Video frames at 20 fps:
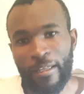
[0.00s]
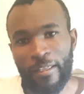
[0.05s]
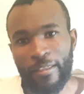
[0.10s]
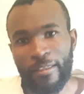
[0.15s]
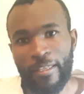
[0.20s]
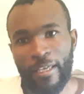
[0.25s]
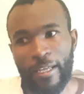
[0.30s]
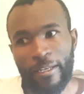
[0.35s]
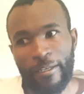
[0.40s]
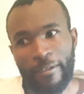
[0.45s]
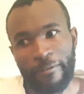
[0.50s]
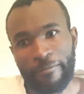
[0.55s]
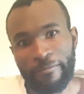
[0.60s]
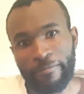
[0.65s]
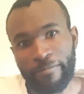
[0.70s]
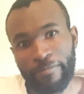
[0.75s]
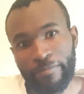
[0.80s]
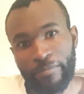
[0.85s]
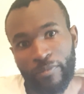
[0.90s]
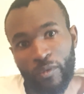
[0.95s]
then
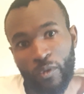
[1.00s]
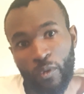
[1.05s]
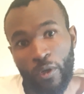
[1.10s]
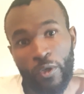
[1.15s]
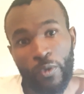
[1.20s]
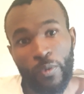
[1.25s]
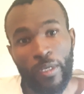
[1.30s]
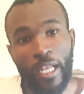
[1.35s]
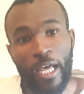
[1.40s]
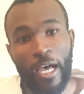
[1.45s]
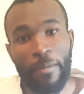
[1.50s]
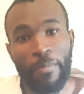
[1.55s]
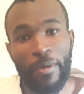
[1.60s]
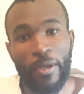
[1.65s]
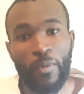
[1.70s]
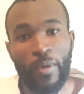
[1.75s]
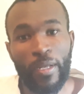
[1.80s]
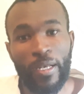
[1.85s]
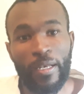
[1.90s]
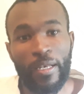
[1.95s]
what will
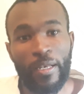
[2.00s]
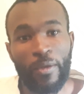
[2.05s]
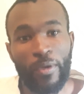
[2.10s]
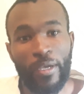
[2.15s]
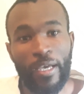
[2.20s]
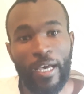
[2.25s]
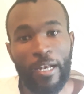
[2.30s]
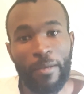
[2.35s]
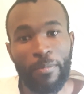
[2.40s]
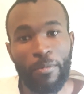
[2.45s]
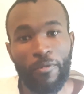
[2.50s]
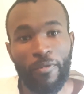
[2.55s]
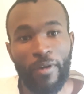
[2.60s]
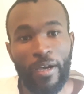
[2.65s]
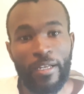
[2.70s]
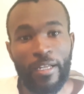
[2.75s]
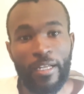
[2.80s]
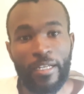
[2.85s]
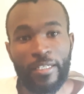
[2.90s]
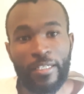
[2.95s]
happen when we can't
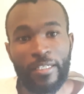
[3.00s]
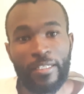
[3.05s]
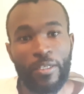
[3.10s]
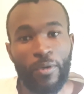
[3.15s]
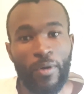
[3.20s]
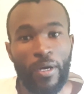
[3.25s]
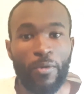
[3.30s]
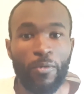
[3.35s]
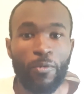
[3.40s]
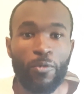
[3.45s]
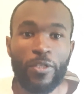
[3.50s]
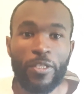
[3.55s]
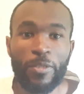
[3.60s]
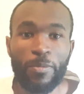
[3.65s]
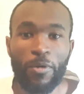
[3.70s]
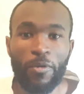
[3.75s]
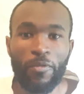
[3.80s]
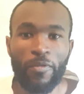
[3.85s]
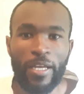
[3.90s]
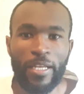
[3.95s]
provide and she's the one who is
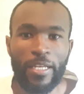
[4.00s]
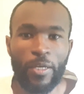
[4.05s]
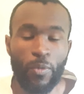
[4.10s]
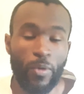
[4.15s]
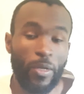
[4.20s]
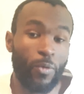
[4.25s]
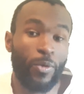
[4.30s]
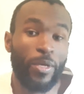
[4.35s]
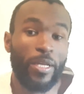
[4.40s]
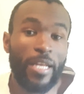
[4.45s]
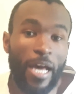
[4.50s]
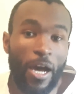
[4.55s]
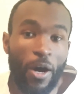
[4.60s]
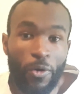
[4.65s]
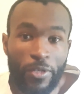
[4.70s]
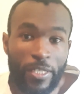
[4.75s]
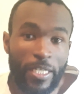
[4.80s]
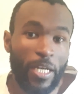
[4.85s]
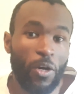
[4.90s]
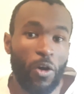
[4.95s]
providing? Will we
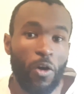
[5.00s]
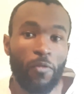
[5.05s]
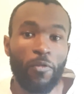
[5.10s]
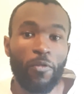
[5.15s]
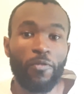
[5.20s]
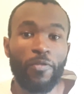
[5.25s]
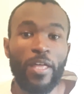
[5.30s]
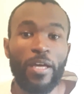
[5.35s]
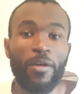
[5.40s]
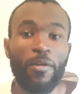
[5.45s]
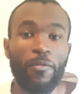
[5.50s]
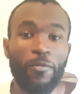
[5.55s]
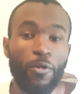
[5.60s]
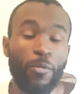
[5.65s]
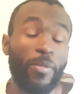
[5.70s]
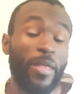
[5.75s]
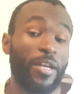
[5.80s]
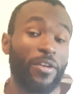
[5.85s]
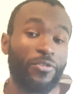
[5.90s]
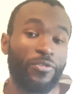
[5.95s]
now take off of that
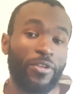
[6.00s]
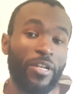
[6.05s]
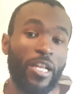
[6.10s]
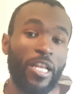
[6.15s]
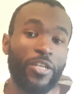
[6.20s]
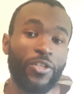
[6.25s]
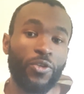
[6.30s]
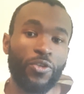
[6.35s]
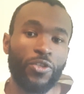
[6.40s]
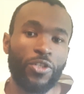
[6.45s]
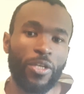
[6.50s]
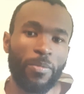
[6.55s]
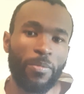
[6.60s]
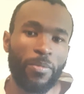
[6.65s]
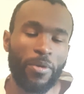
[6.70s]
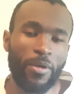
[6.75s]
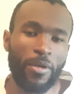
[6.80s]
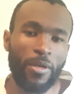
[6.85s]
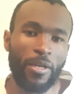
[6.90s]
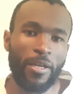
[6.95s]
from that relationship?
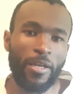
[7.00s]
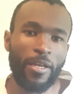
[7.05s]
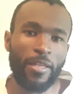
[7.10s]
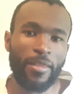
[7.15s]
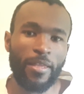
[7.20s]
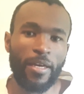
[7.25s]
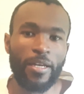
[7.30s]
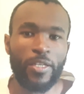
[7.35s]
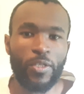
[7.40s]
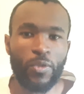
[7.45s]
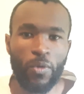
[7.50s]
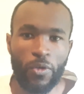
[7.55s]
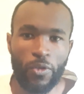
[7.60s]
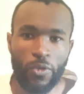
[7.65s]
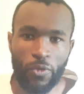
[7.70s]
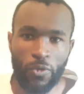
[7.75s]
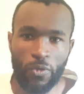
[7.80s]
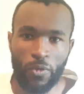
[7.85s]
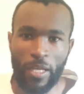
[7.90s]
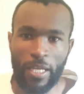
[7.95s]
That is what
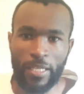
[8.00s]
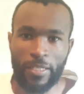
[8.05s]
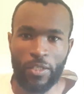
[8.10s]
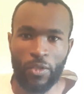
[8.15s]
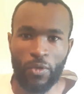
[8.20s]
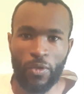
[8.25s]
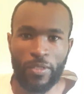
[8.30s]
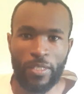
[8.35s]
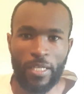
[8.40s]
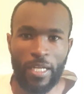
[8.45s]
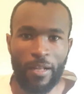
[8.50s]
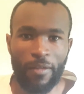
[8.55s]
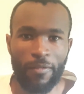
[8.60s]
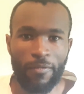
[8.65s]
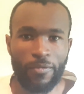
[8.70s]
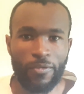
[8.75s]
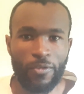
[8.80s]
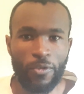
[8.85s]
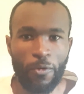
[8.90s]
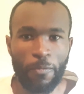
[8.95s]
you should ask yourself.
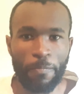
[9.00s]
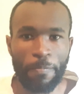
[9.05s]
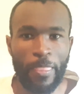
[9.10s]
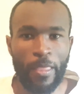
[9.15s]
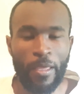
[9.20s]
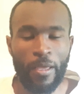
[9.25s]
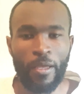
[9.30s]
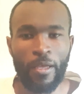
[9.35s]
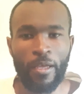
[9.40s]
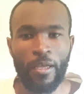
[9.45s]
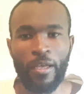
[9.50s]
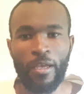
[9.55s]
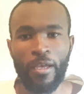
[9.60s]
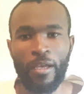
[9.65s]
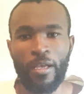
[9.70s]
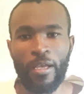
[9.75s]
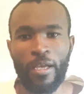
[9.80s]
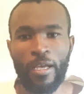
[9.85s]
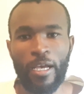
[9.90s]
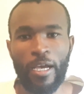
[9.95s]
So
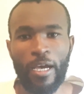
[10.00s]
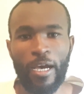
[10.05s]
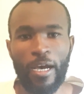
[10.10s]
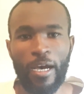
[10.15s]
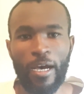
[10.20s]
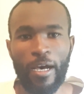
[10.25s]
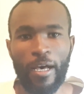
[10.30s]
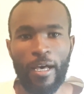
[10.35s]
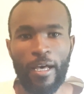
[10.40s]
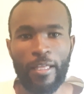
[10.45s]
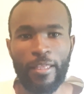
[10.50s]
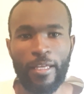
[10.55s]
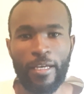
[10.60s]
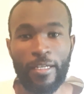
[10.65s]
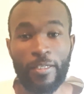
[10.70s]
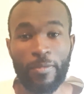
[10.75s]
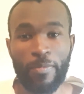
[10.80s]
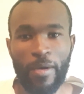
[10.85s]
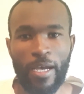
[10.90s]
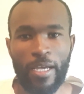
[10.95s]
that
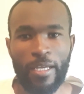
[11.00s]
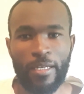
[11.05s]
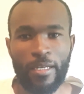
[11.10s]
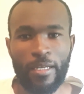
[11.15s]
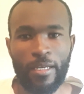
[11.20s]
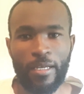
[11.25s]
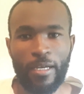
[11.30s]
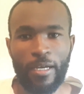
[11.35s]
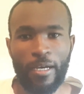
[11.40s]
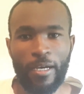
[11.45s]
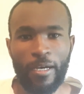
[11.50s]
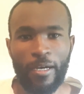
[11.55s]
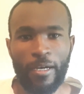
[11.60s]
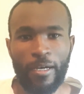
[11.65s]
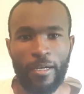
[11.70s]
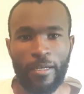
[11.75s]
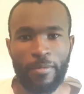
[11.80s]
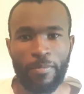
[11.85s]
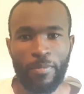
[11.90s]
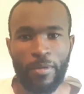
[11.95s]
is mine.
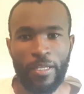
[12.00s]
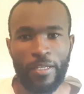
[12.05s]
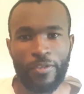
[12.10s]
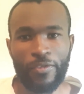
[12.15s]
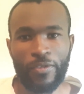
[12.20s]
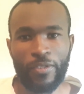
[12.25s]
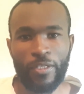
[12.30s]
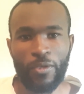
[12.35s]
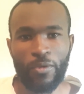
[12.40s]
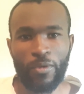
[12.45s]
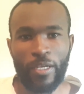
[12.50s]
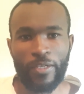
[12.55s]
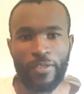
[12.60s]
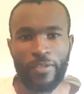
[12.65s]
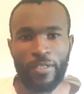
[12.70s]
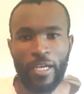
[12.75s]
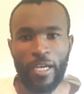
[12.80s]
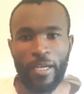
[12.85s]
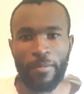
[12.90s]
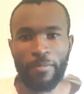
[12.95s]
Please see you
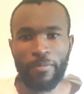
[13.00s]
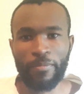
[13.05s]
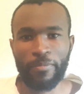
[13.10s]
next time.